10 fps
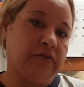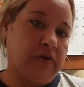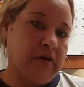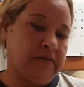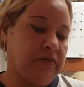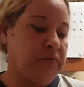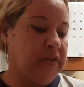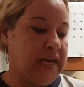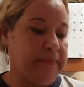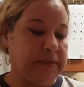crust will
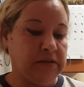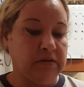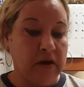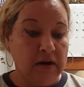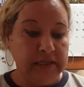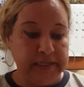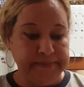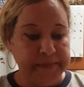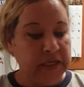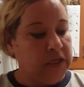not be soggy.
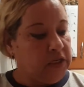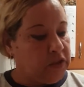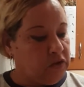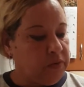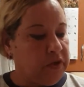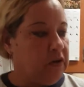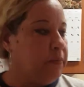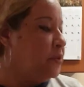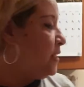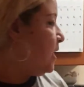So we're going to put